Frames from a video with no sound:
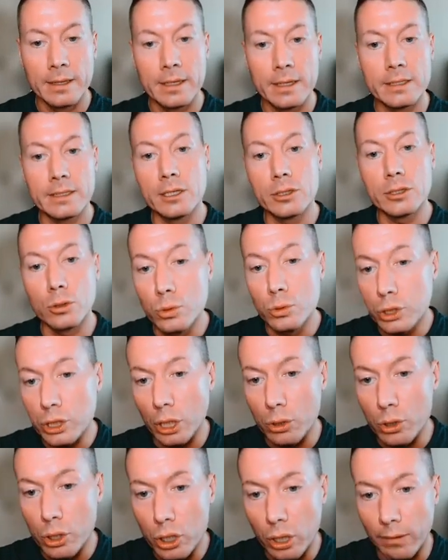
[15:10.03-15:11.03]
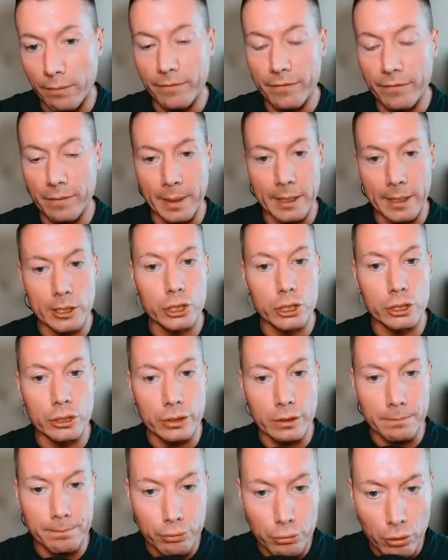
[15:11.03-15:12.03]
this is also
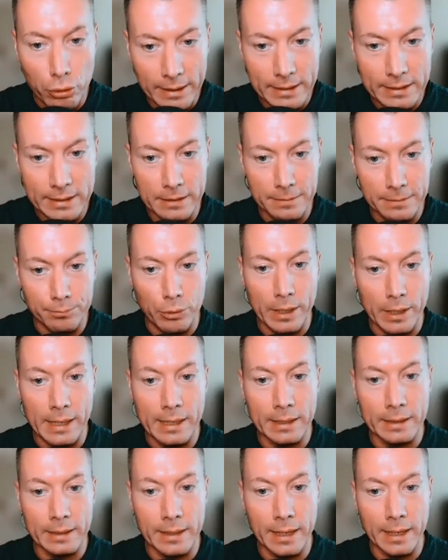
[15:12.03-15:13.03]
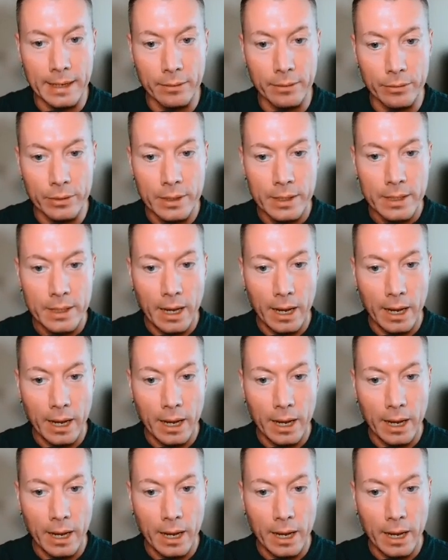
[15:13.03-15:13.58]
confirmation that price is breaking down